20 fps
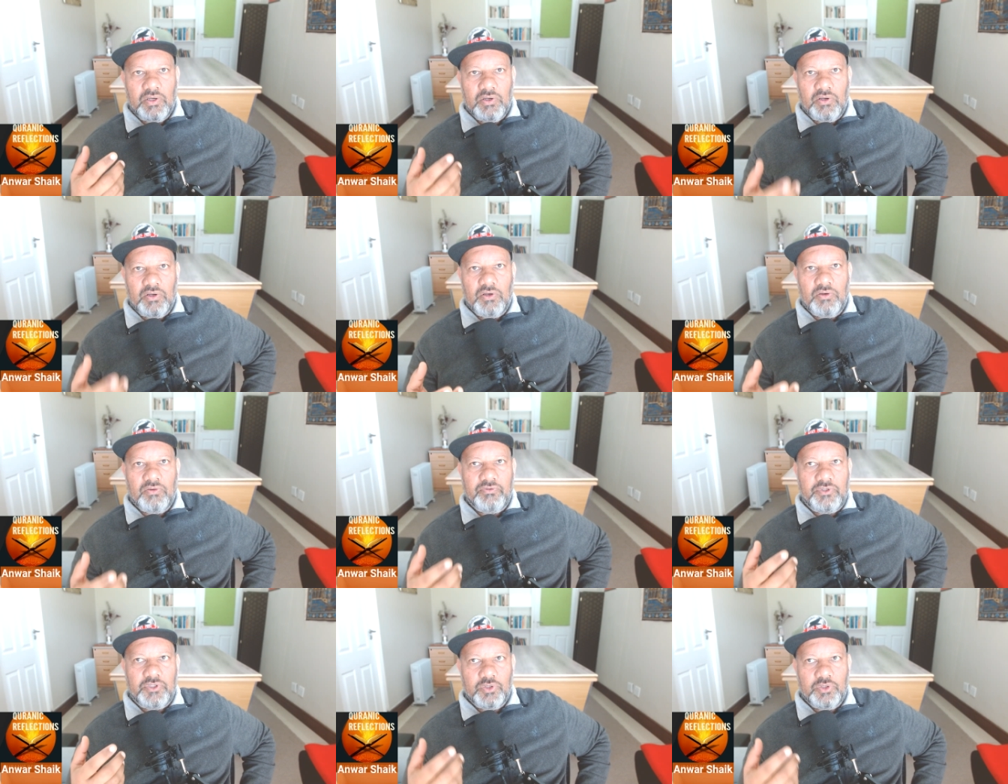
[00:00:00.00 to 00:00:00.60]

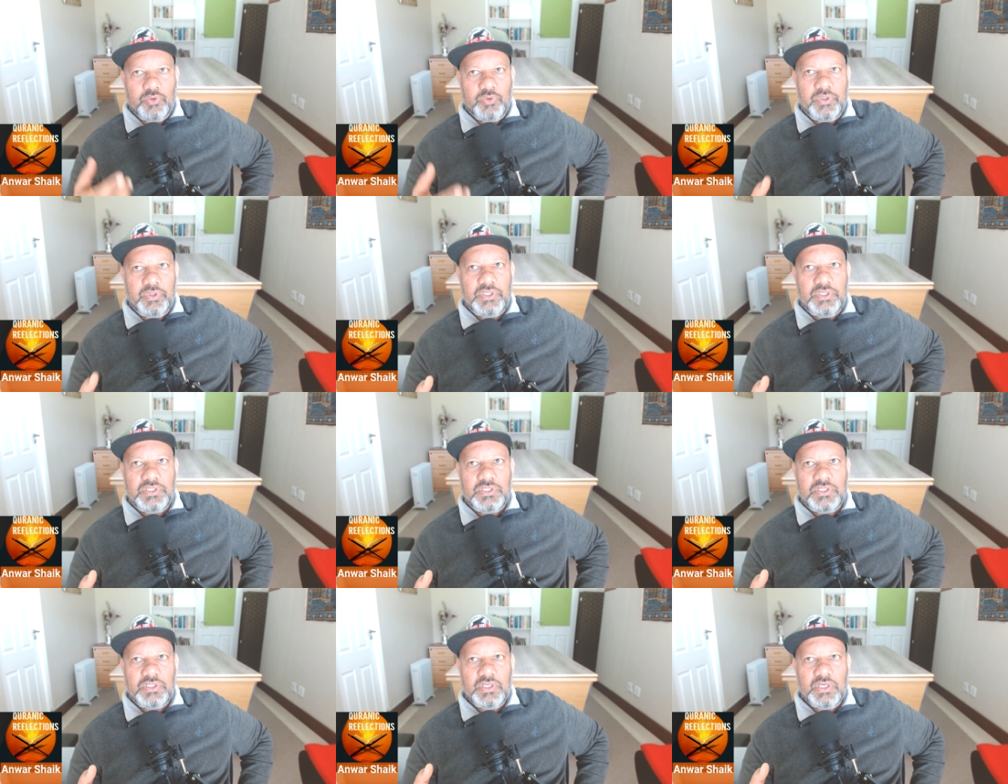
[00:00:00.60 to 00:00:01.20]
of
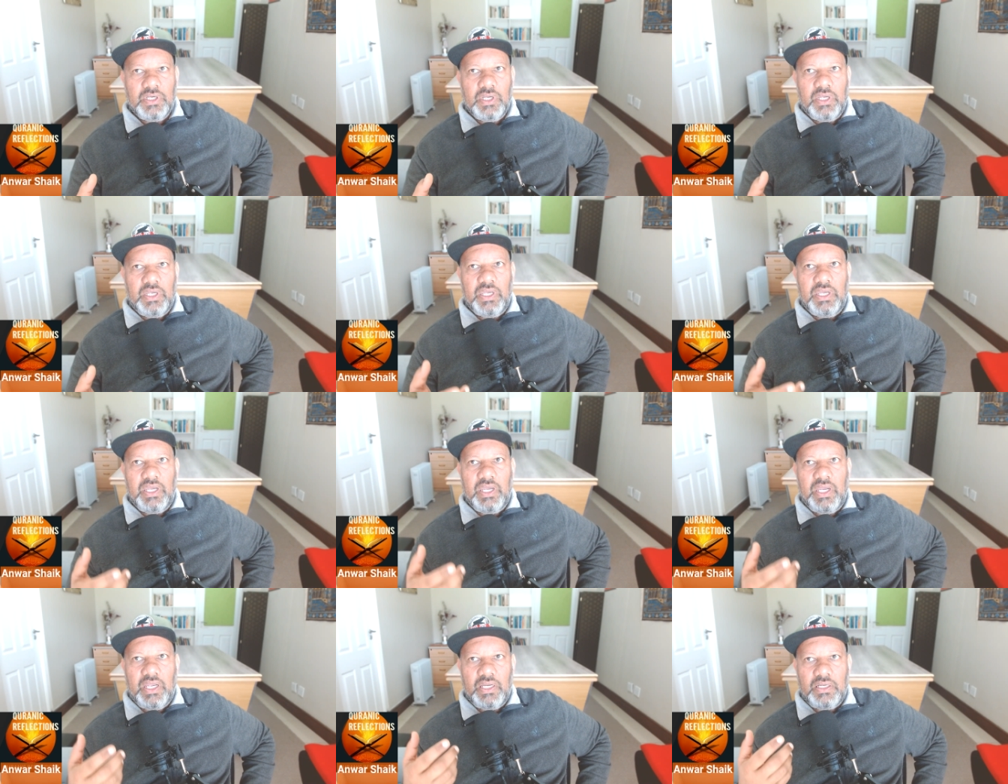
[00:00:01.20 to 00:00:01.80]
Jewish
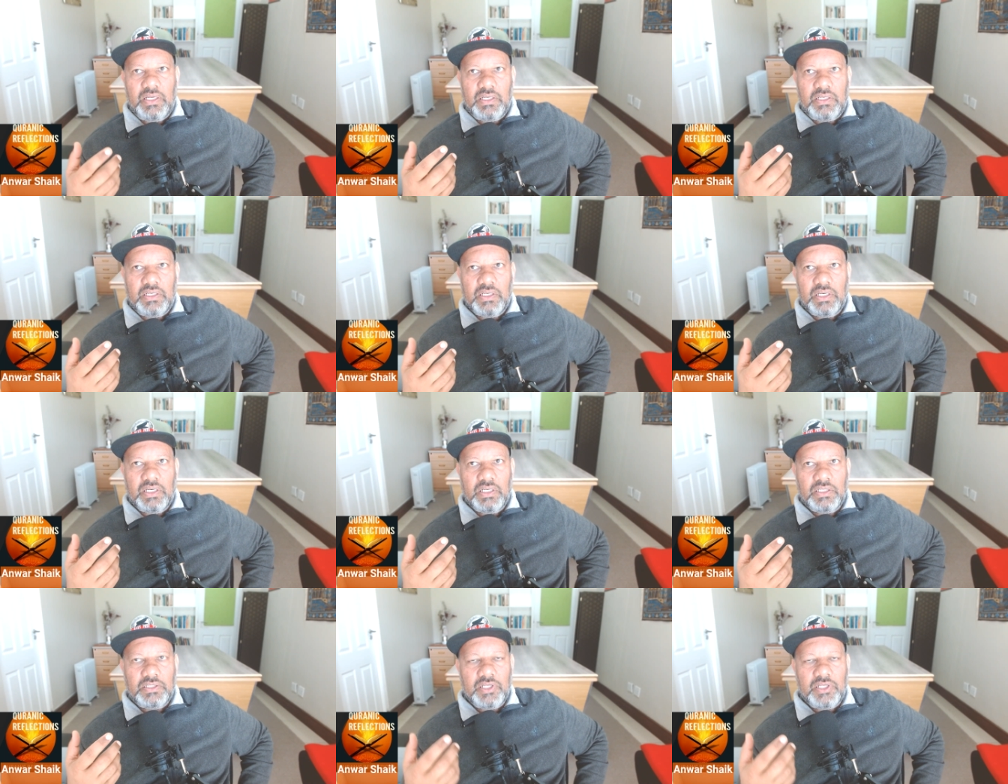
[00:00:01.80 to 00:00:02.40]
and
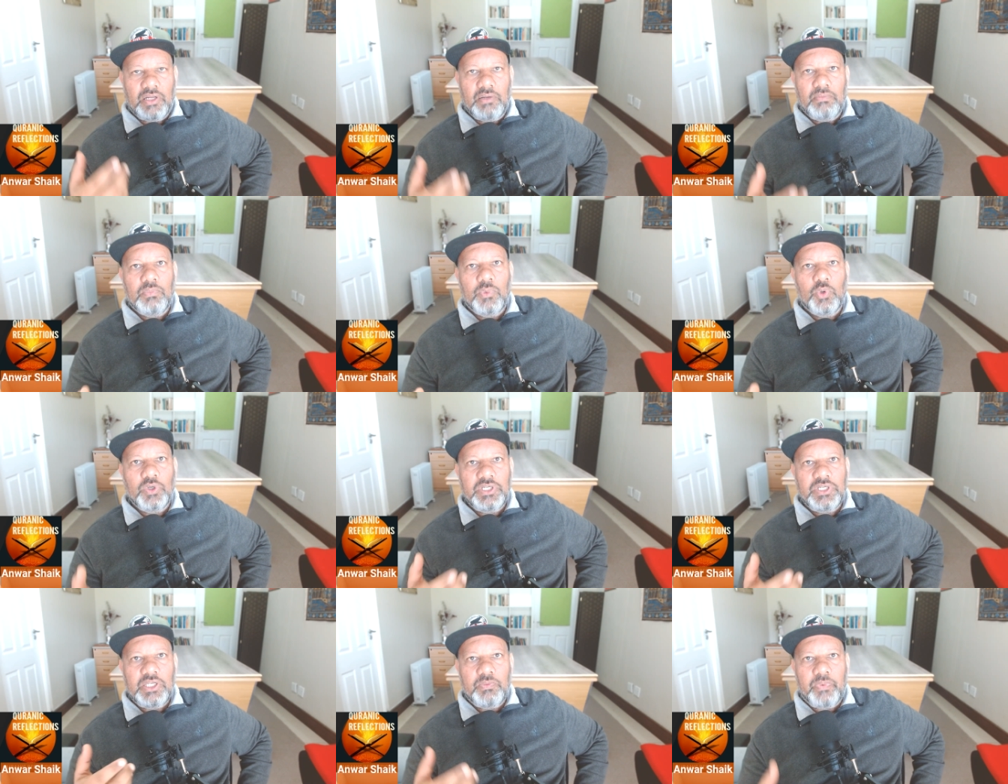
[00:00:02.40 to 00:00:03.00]
uh,
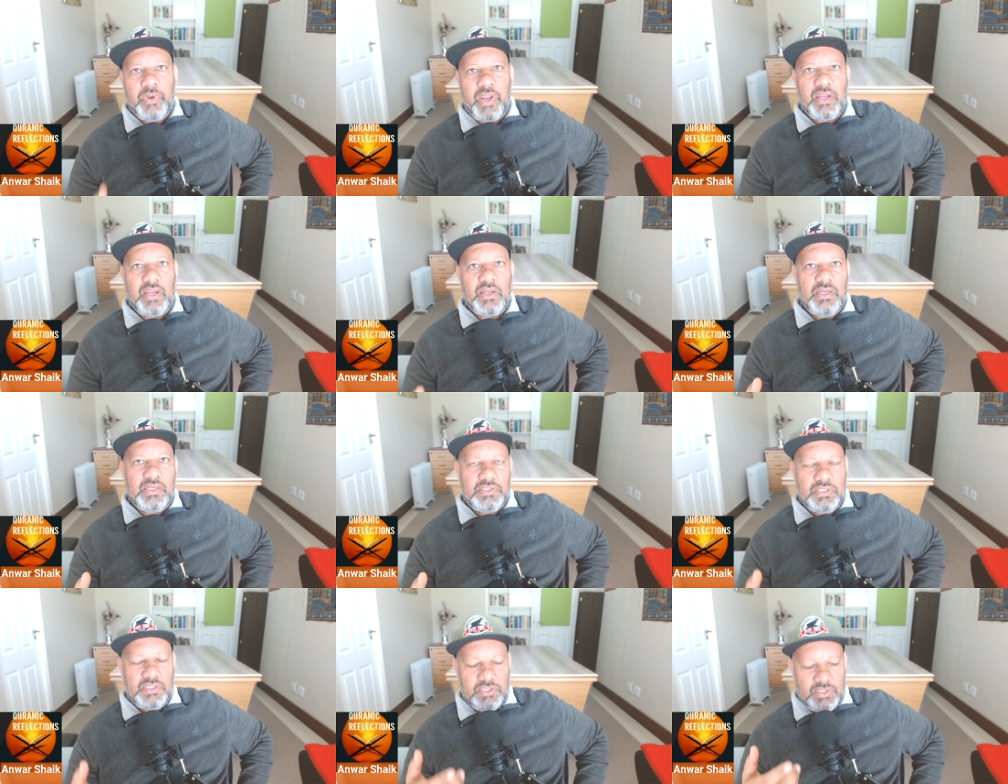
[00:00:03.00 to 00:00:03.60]
Talmudic
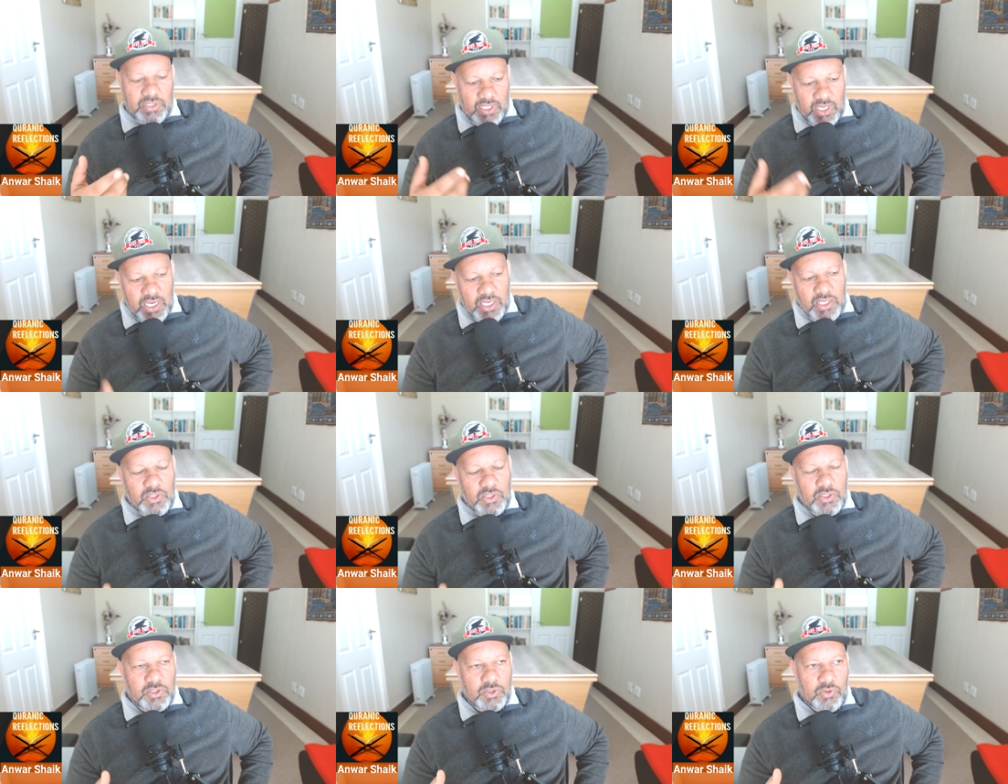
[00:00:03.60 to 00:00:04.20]
practices
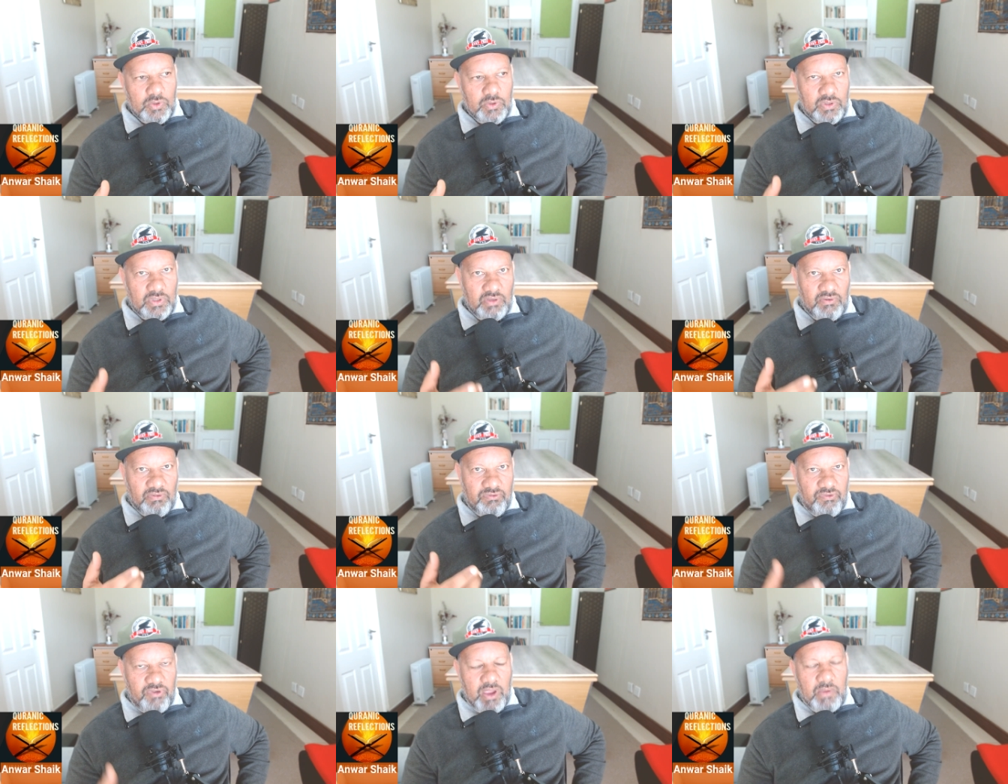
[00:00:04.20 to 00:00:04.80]
into the
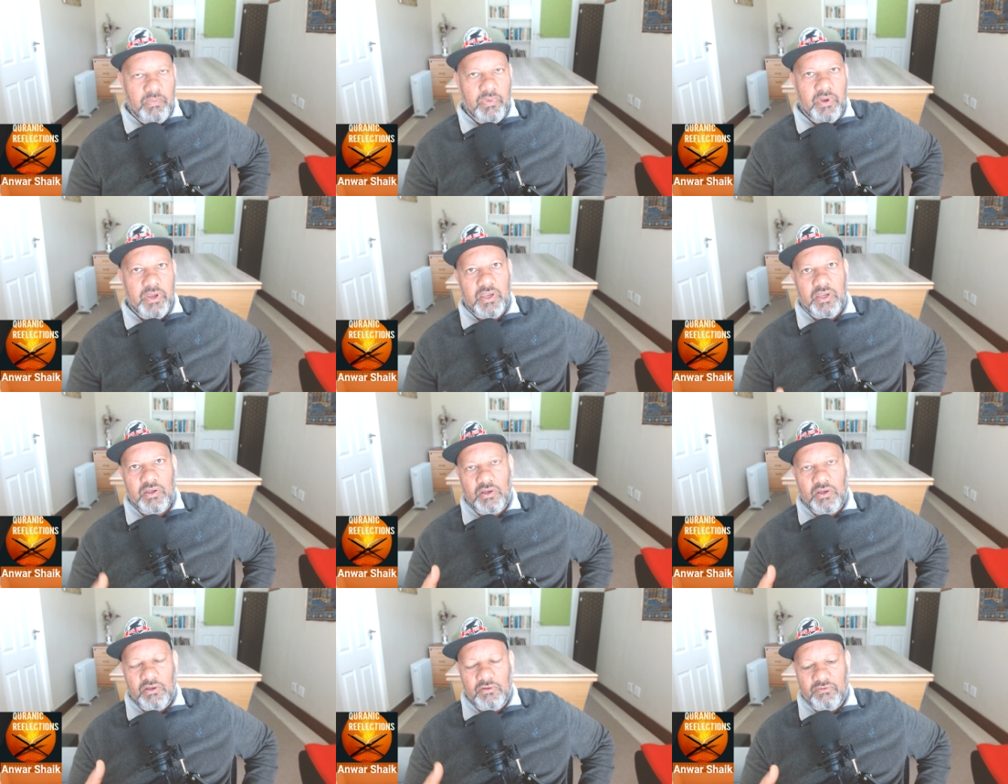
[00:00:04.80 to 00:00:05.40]

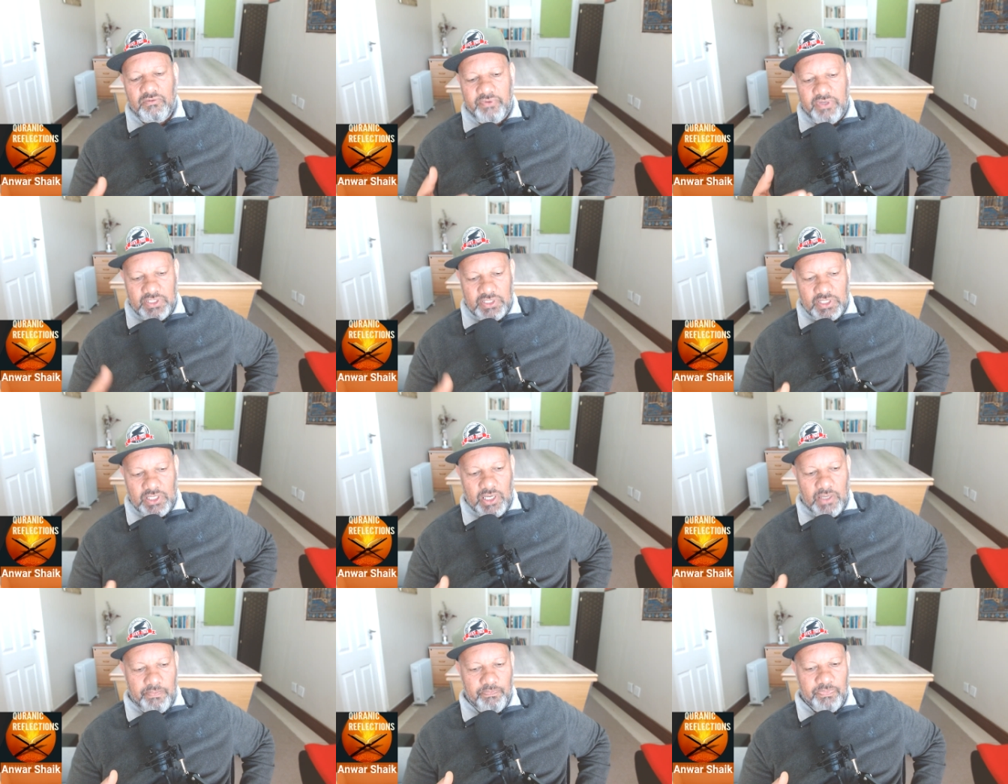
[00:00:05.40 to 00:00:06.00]
fabric of
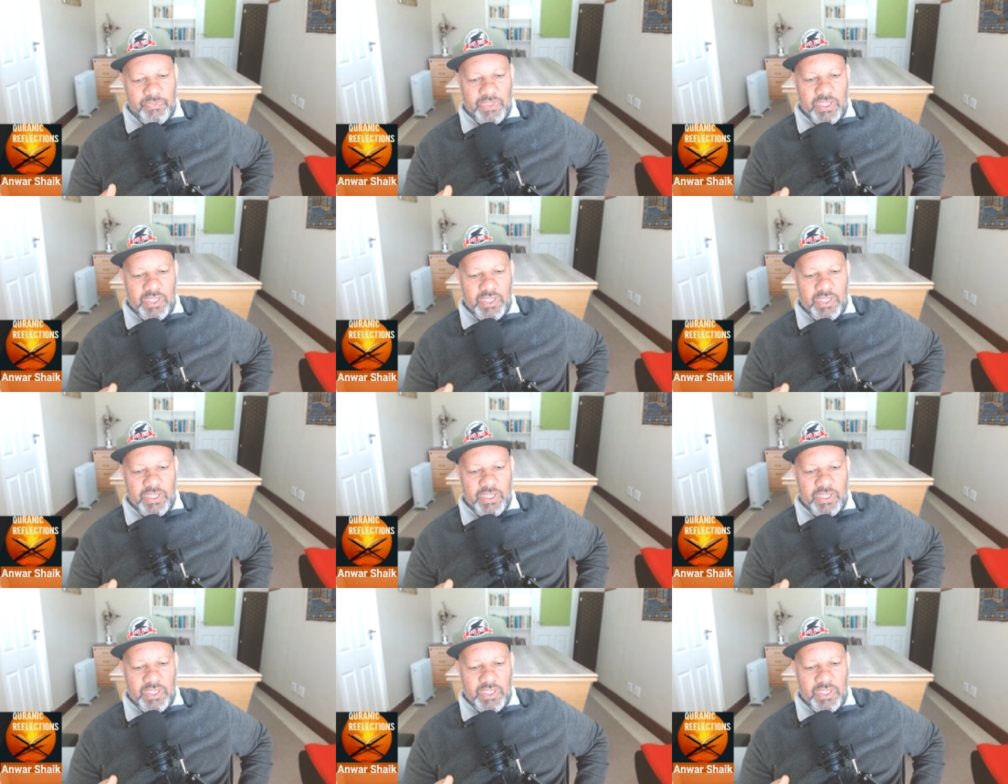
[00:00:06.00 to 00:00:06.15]
Islam.